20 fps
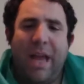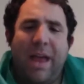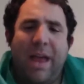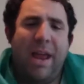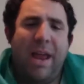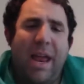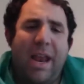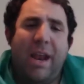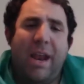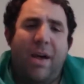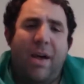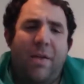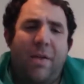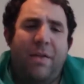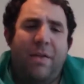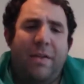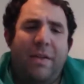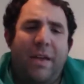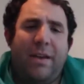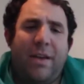And another
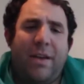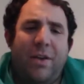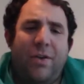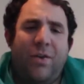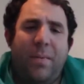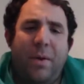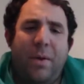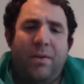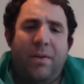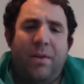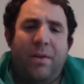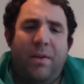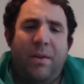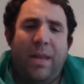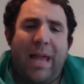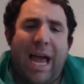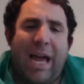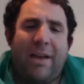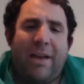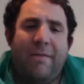thing that contributes to the
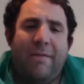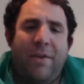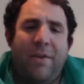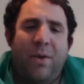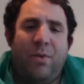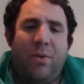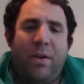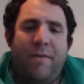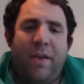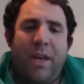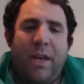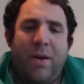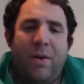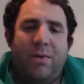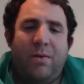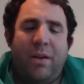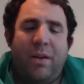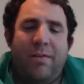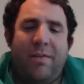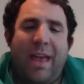lack of views on
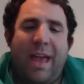videos is